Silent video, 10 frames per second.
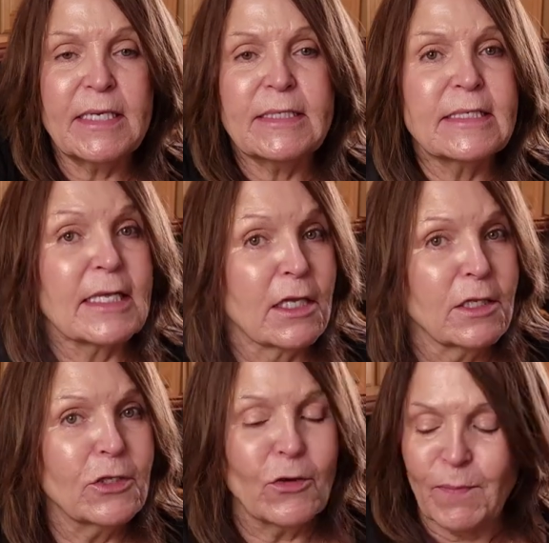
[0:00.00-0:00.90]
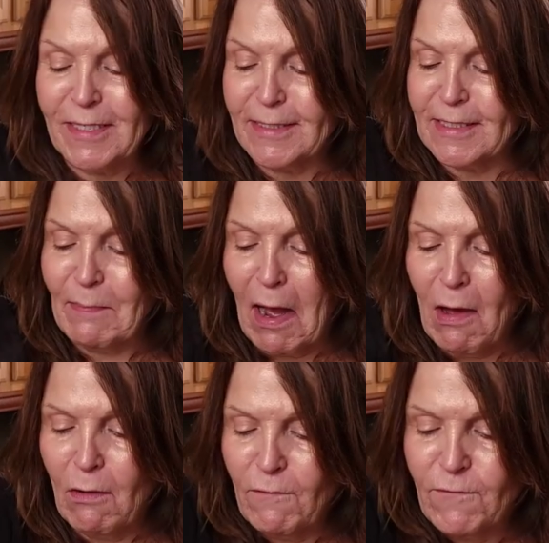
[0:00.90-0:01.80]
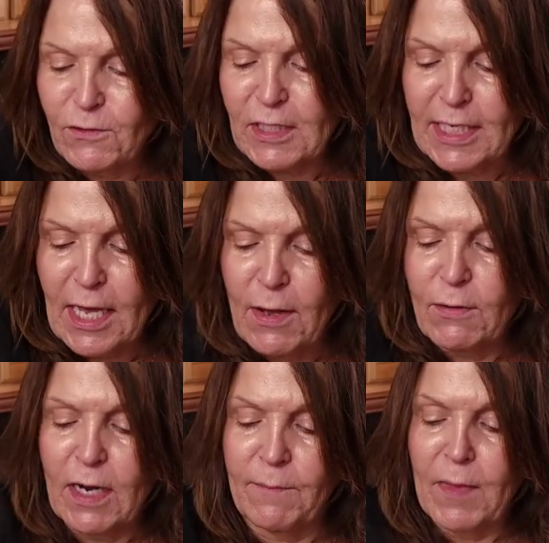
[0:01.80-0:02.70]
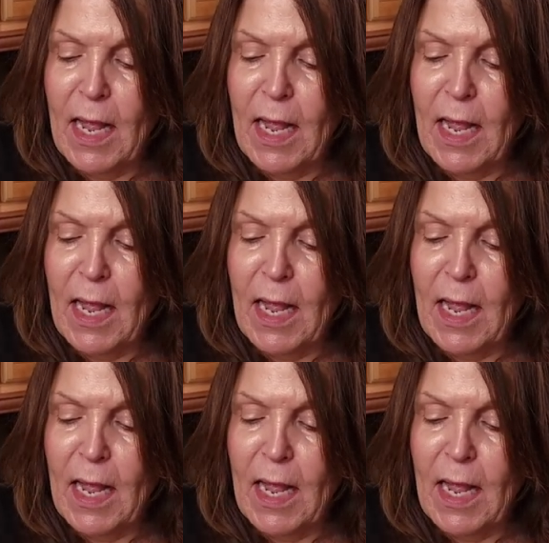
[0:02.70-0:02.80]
pieces a little bit smaller for Dakota.